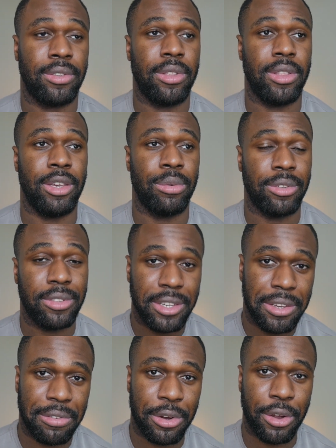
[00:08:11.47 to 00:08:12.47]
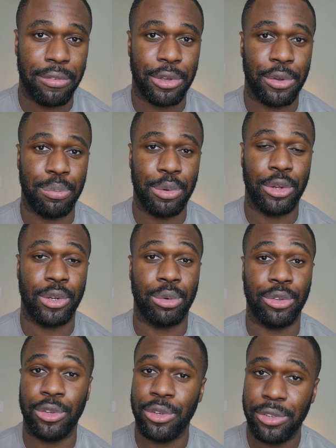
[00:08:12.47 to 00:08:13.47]
the receiver of the computer
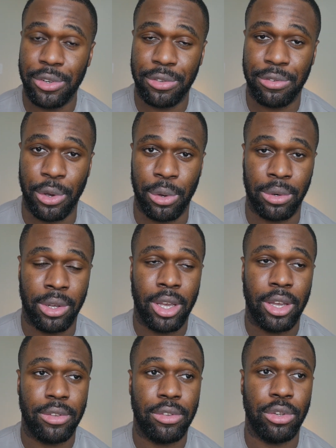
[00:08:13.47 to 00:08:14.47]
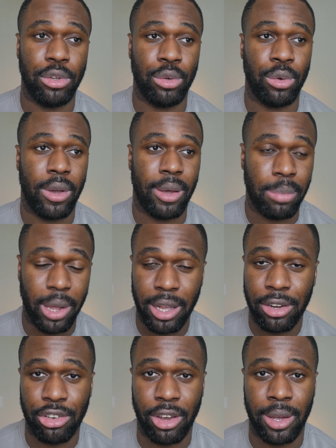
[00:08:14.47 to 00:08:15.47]
was using his phone to apply
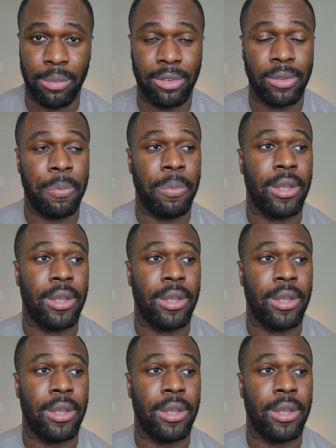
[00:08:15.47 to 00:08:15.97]
to jobs